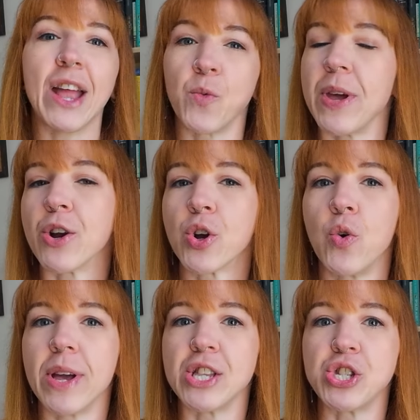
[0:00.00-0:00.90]
and we are
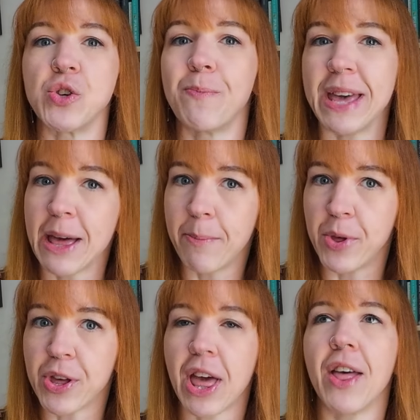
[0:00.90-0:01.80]
going to pick a
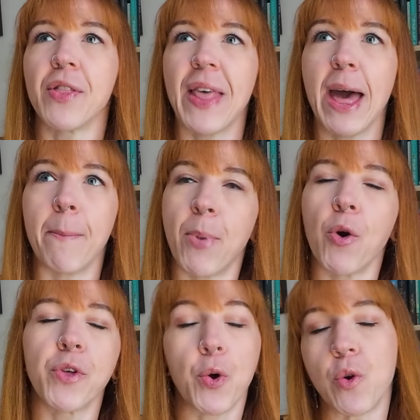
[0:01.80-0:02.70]
book that
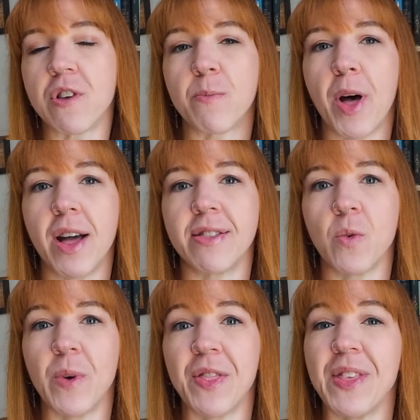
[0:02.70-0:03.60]
both corresponds
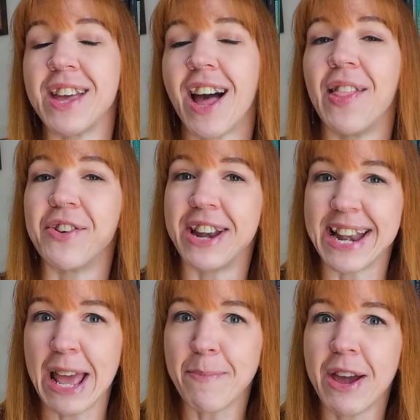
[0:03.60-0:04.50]
with the colored
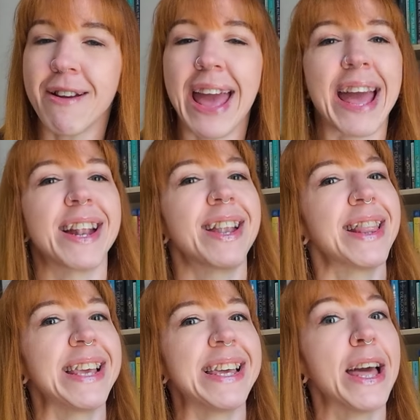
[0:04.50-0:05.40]
nightmare and
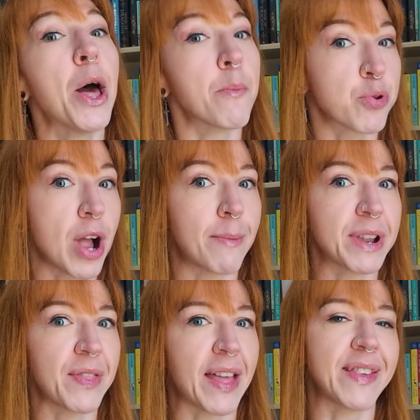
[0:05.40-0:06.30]
the
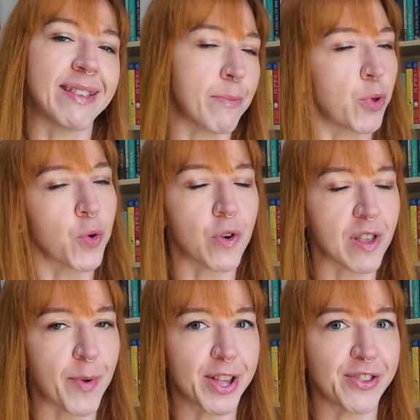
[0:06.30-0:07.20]
prompt that the symbol
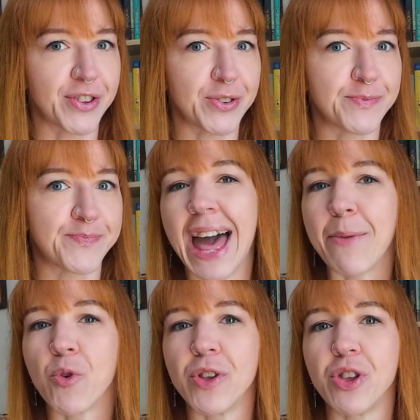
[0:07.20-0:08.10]
corresponds to.
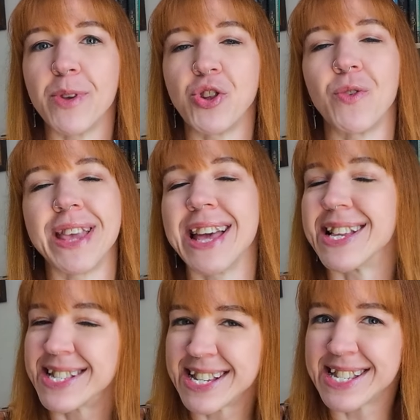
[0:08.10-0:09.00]
I'm going to be choosing
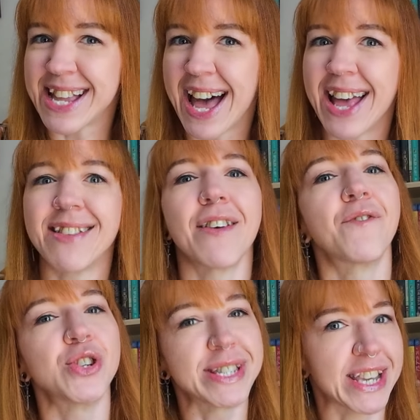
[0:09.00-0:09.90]
6 dice
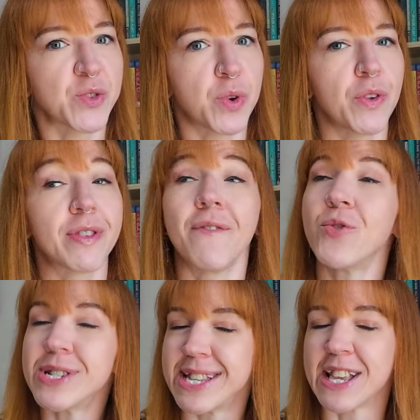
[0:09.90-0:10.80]
for 6 rolls
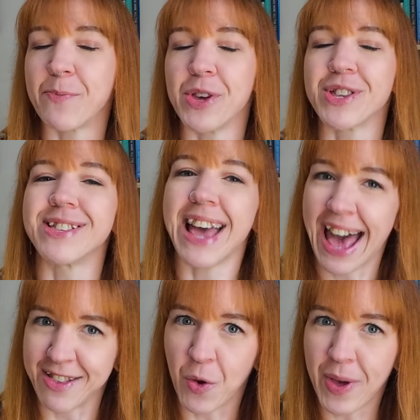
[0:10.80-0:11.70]
for 6 books,
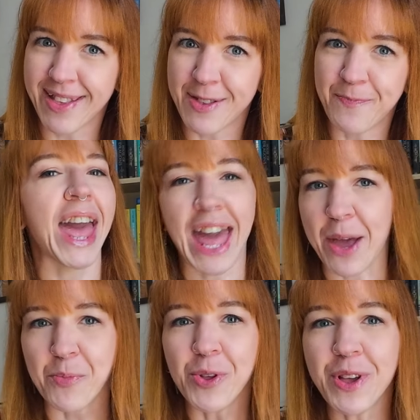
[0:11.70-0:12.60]
as always.
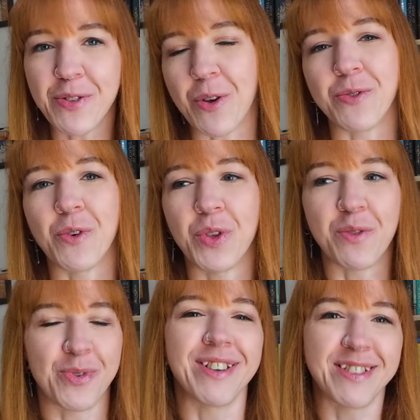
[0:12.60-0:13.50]
April is also the
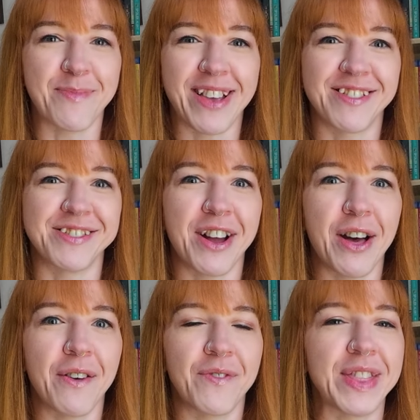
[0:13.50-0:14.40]
spring semester
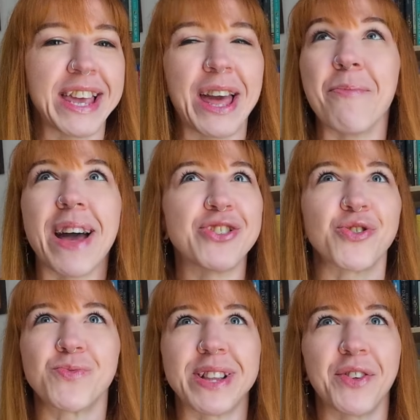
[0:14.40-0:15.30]
of the
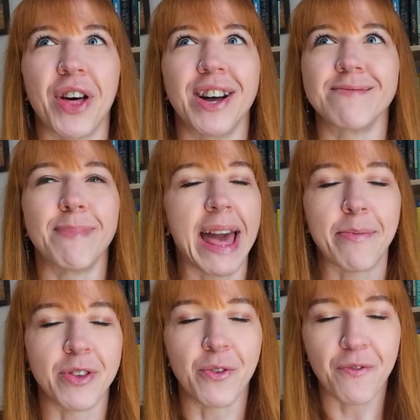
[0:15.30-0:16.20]
Magical Readathon, my
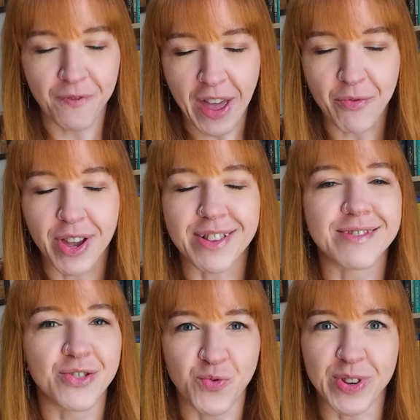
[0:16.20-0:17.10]
absolute favorite
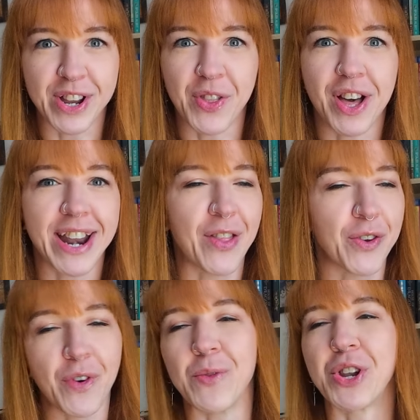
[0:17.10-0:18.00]
readathon. I
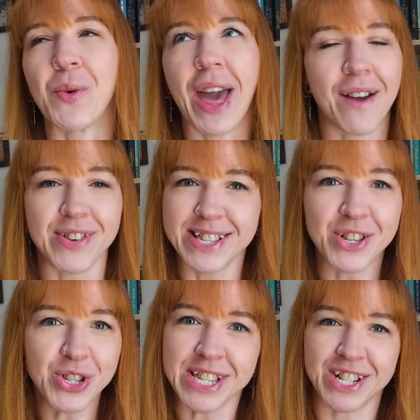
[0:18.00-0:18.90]
look forward to it every
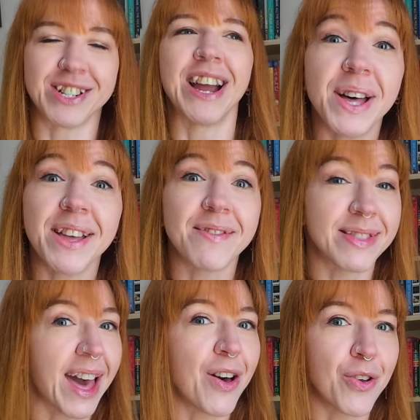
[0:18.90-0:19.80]
single year, but
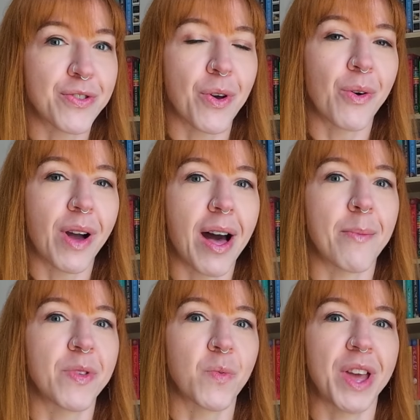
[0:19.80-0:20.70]
that also
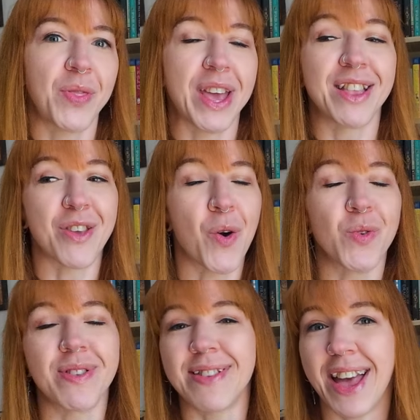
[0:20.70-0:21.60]
comes with its
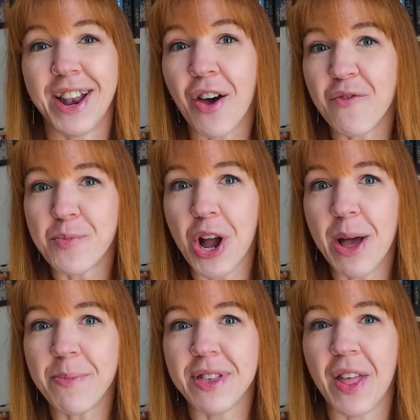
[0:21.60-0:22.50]
own set of
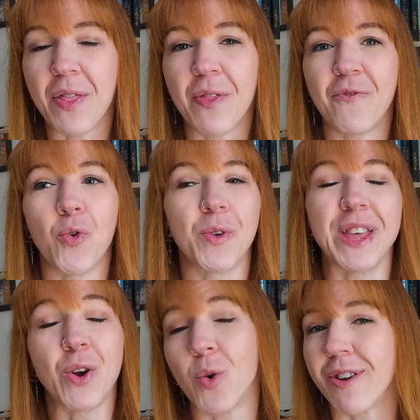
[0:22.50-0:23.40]
prompts for
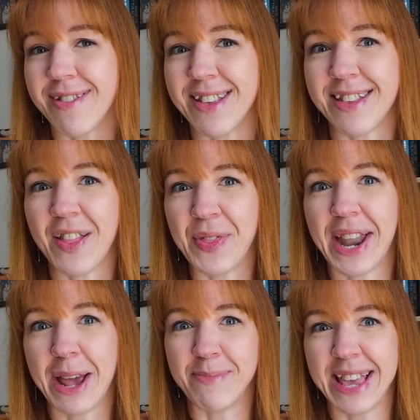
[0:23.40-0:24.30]
the courses
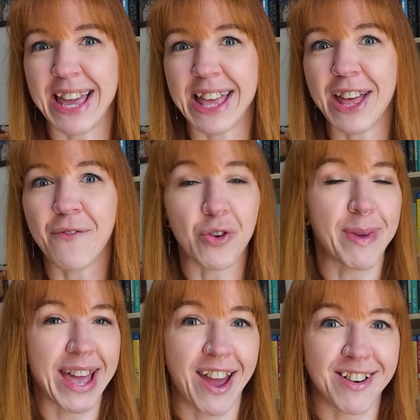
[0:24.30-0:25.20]
that I'm taking for
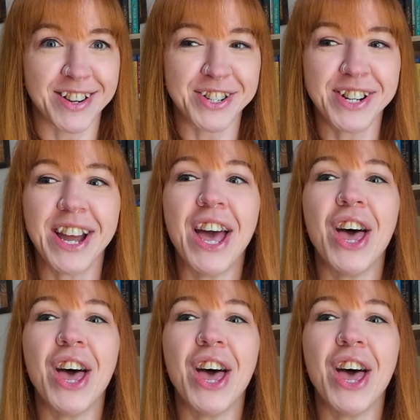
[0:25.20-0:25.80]
my character.